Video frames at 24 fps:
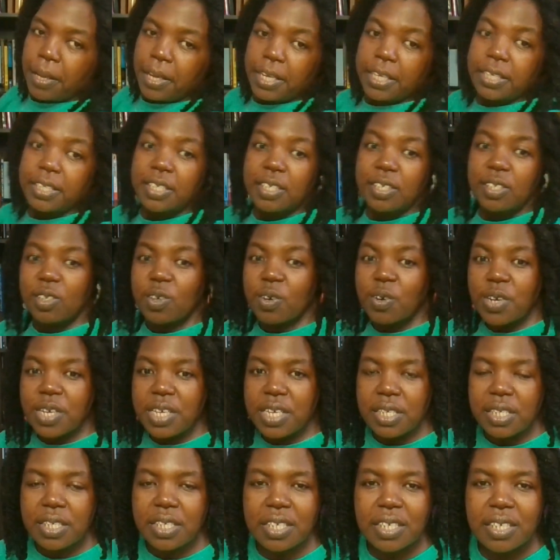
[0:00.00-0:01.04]
it is so
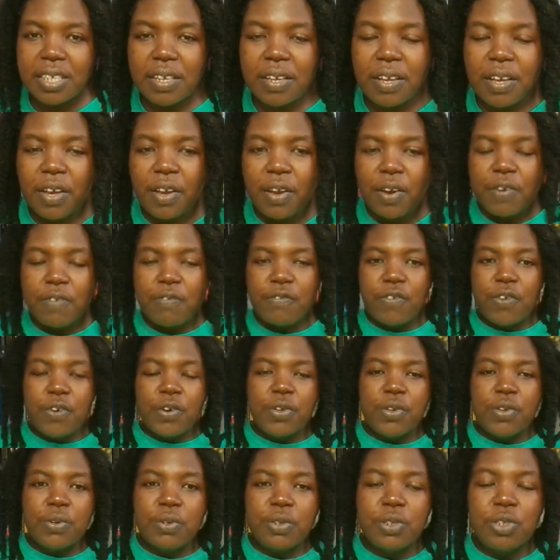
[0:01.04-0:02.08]
easy for
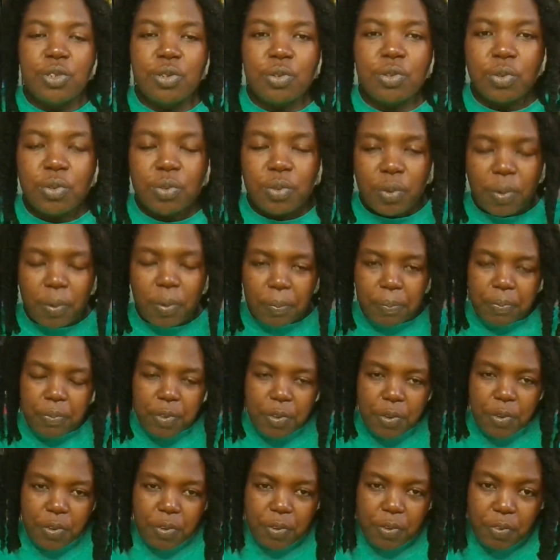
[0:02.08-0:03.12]
you to
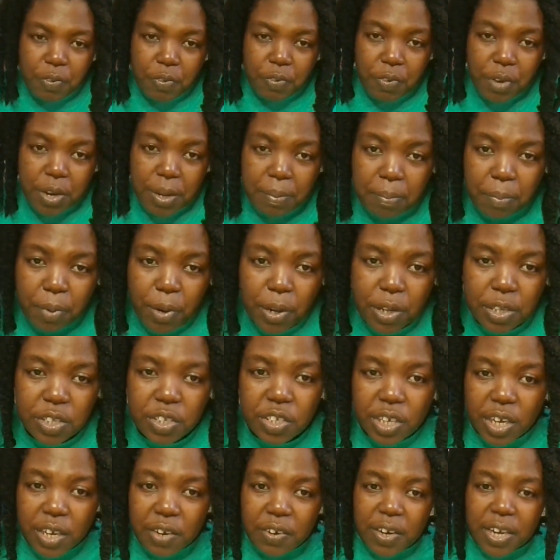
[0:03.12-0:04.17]

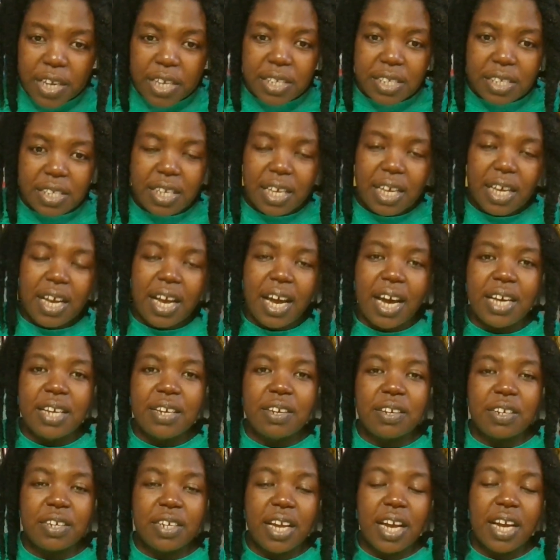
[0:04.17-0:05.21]
re-moisturize
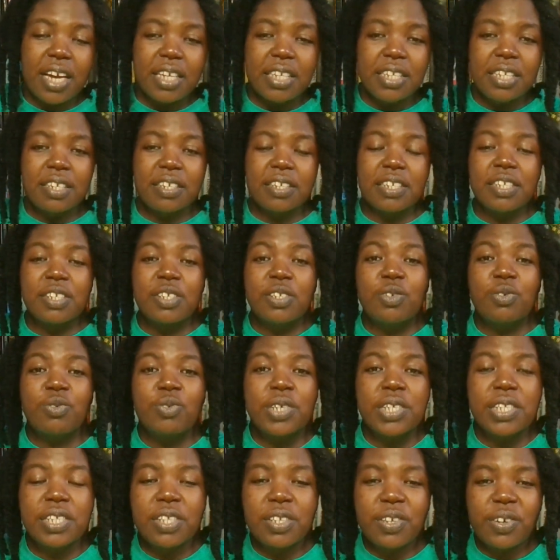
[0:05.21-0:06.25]
and
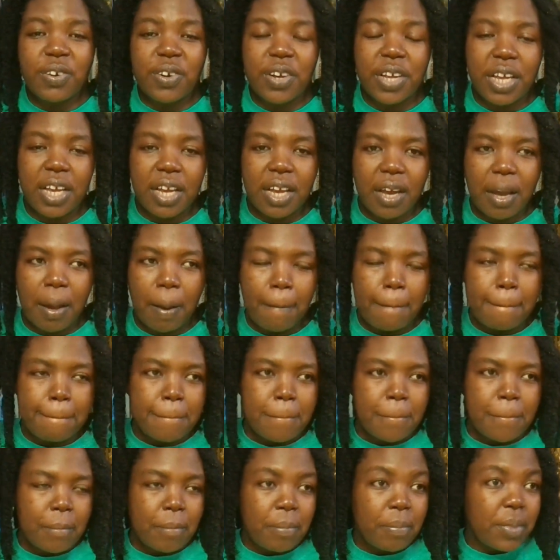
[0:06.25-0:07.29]
retwist your hair
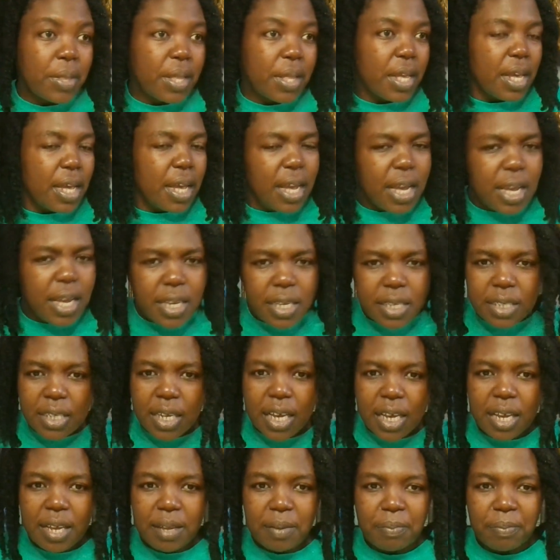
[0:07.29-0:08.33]

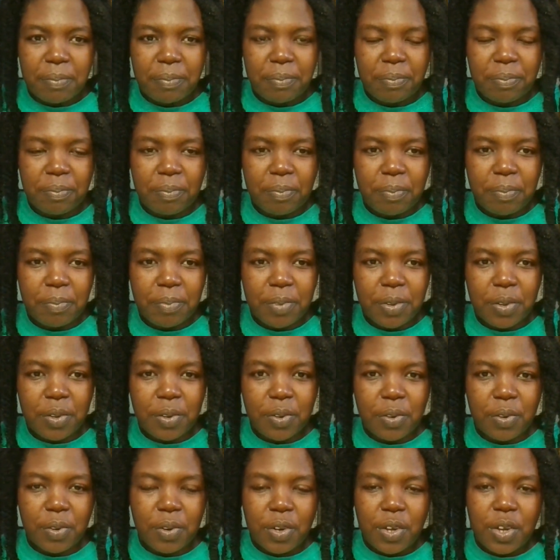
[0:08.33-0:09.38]
anytime.
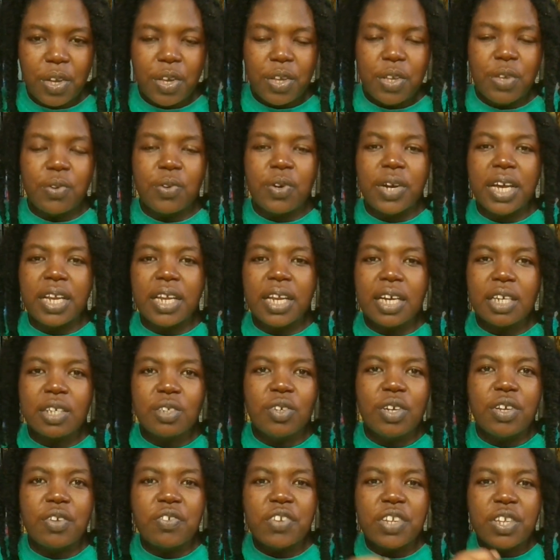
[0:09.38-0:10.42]
You can
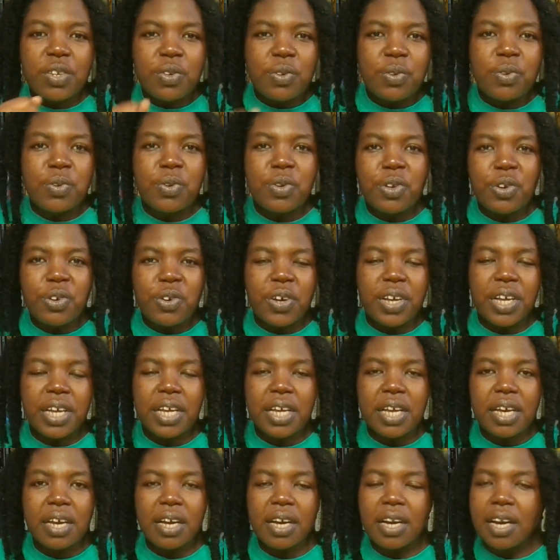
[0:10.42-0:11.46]
actually redo your
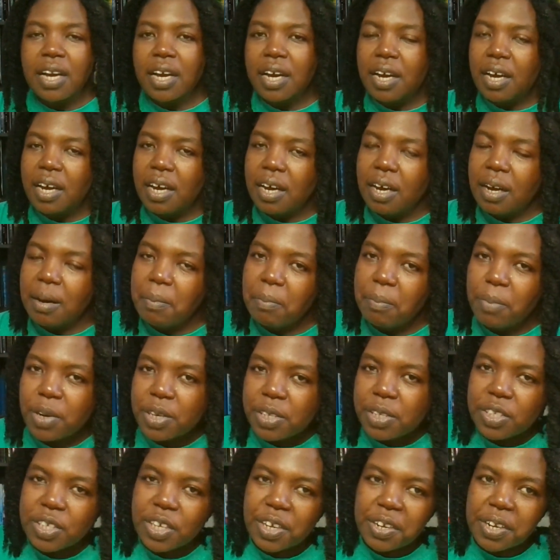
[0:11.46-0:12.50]
hair,
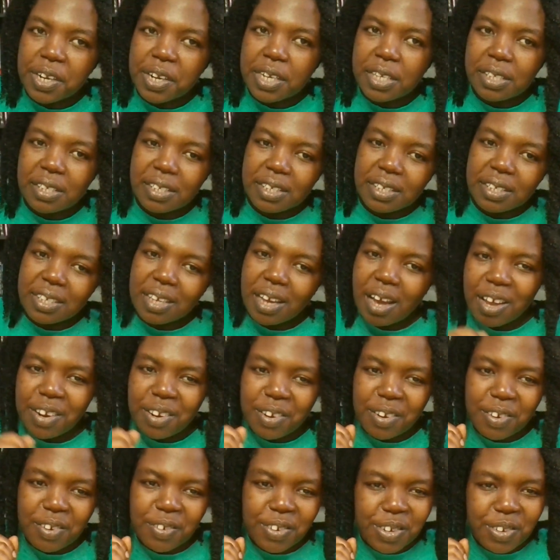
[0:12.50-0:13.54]
moisturize it,
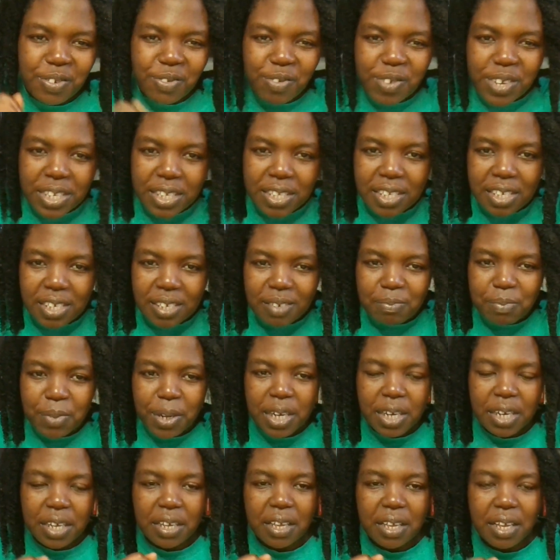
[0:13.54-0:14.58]
and retwist it
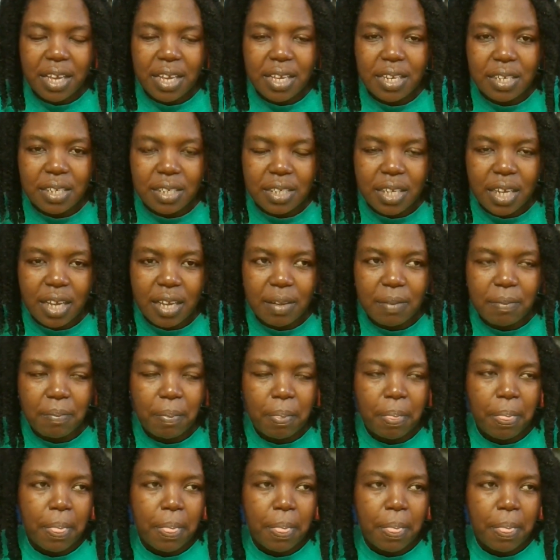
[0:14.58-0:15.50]
back anytime.